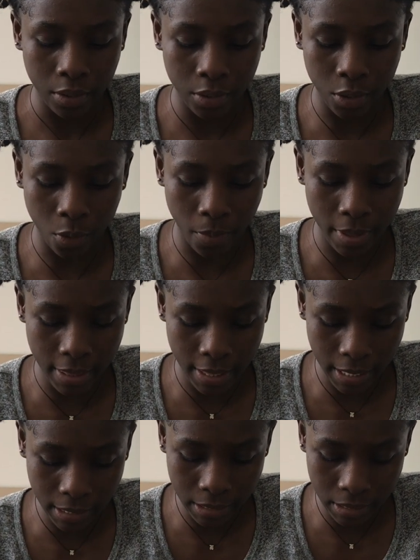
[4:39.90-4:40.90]
So with
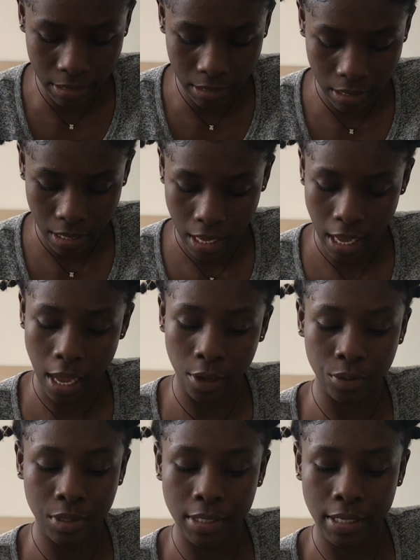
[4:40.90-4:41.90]
this,
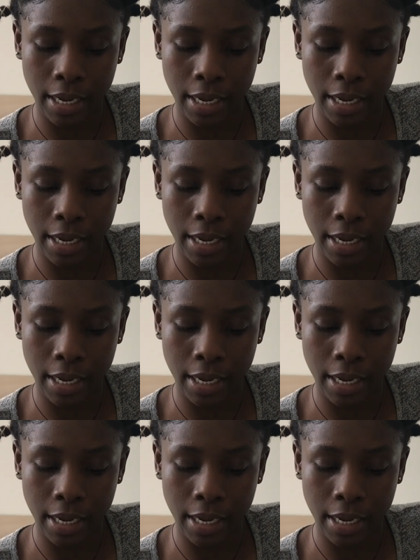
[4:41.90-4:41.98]
I'll